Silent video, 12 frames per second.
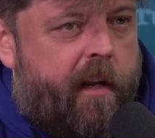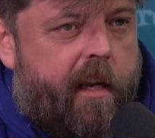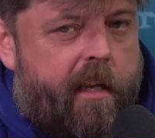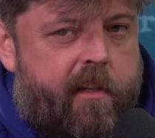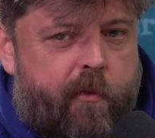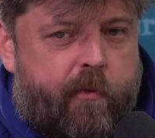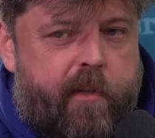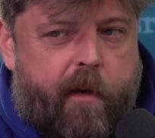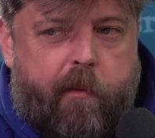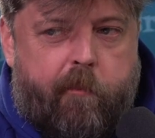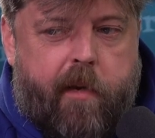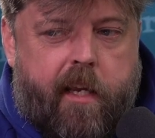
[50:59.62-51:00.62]
it's
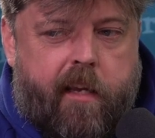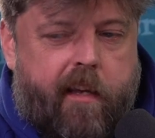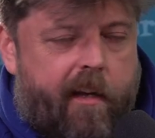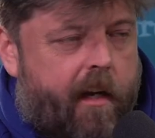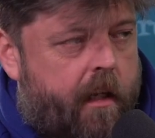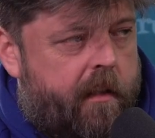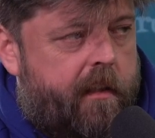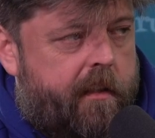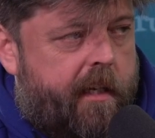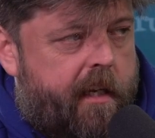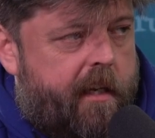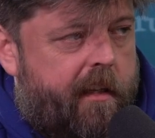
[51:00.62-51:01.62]
also a big
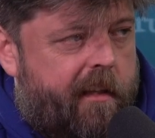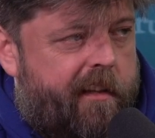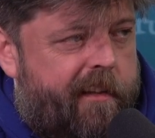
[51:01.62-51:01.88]
undertaking